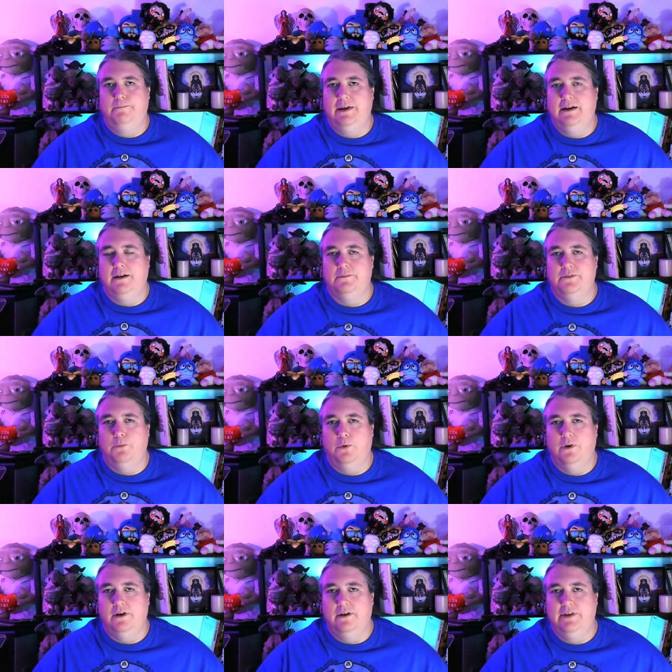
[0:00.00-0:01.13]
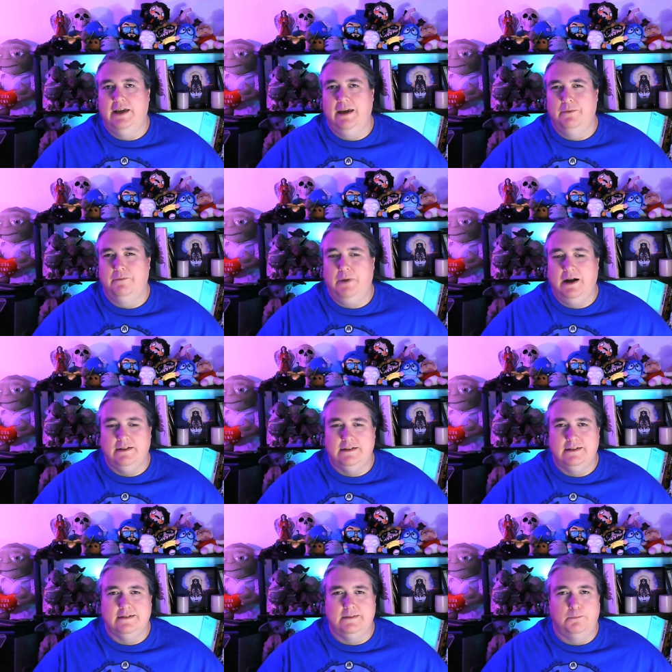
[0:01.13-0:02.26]
becomes more of a game of
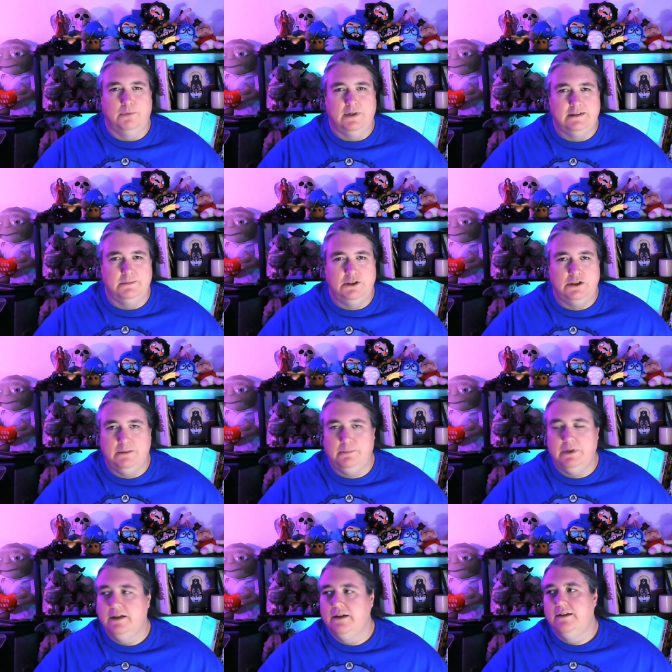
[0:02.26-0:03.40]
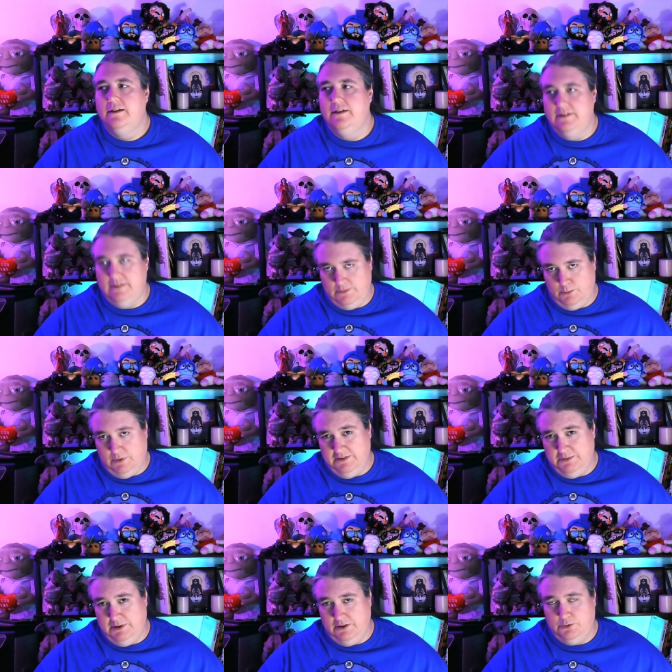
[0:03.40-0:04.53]
politics and brinksmanship than it does one of
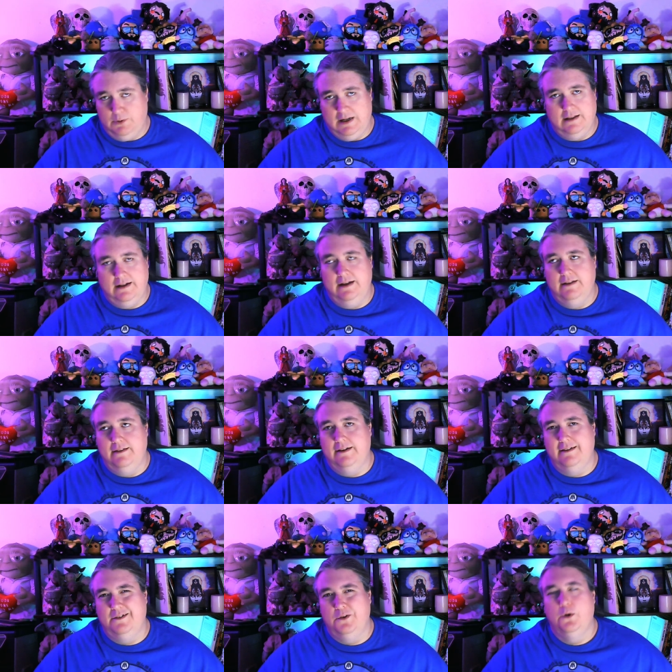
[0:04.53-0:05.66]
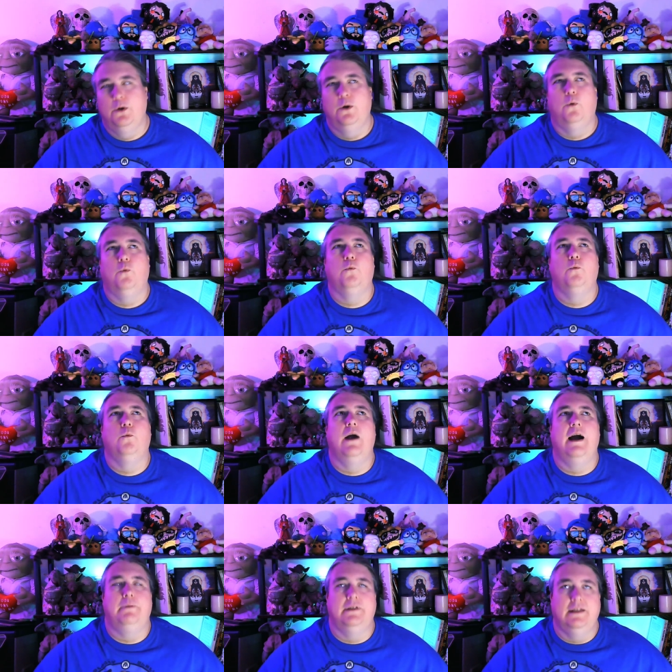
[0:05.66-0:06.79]
spirituality, and things
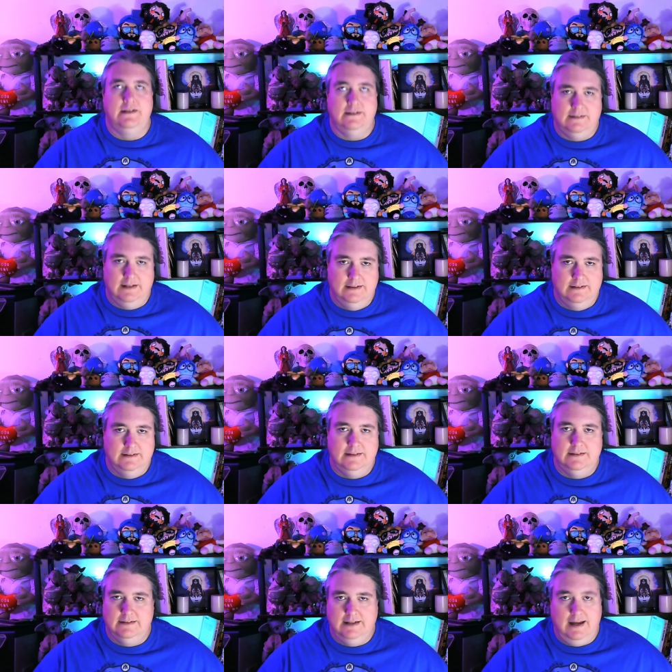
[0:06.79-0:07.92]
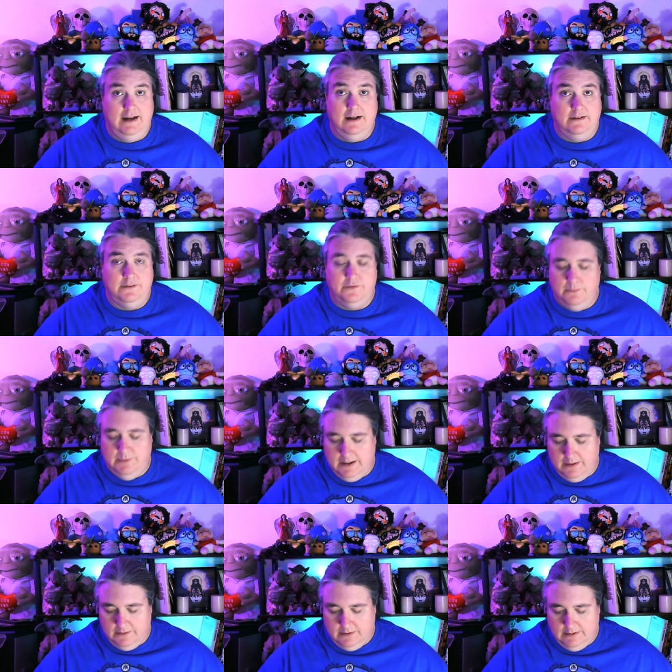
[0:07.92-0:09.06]
rapidly descend into chaos from
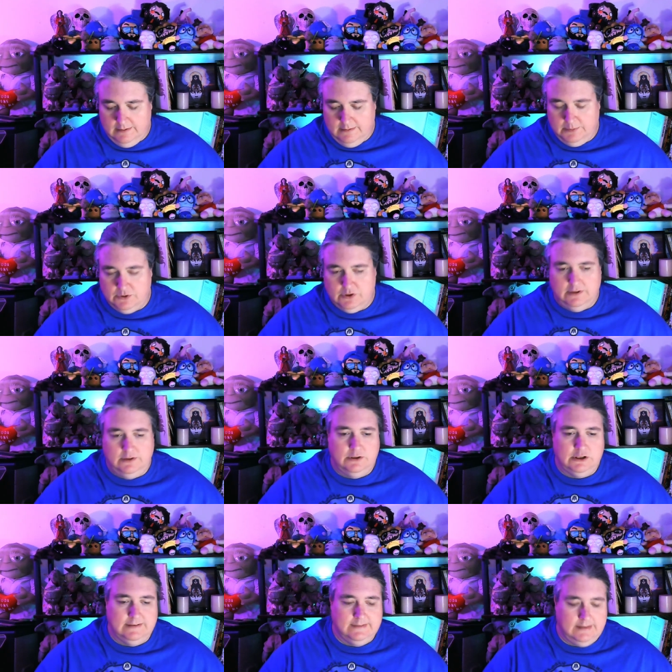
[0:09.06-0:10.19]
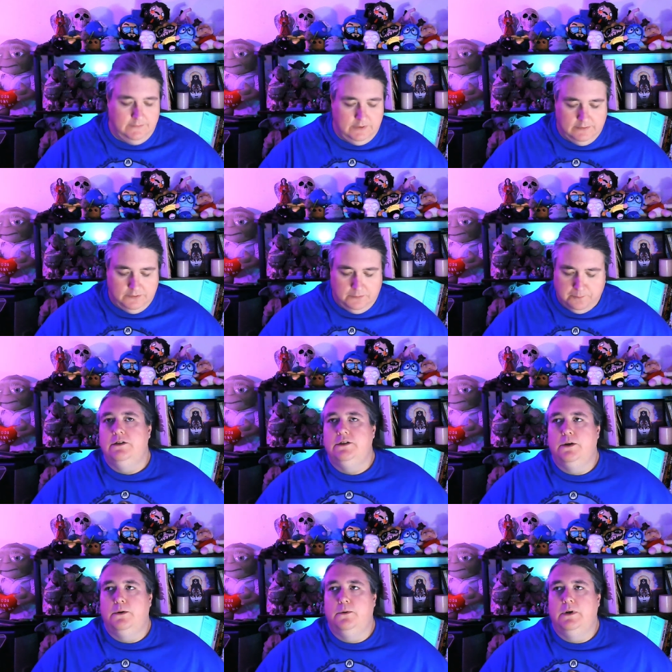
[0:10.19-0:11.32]
there, especially on the Christian side of things.
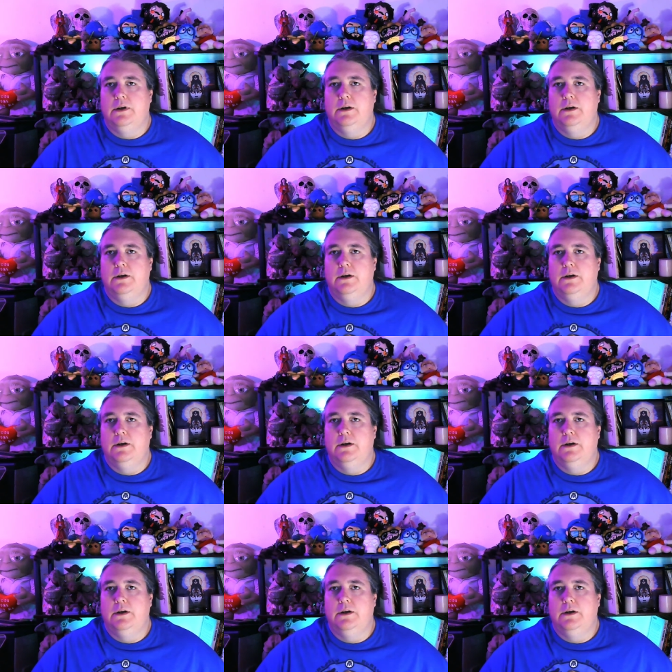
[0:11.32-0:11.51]
So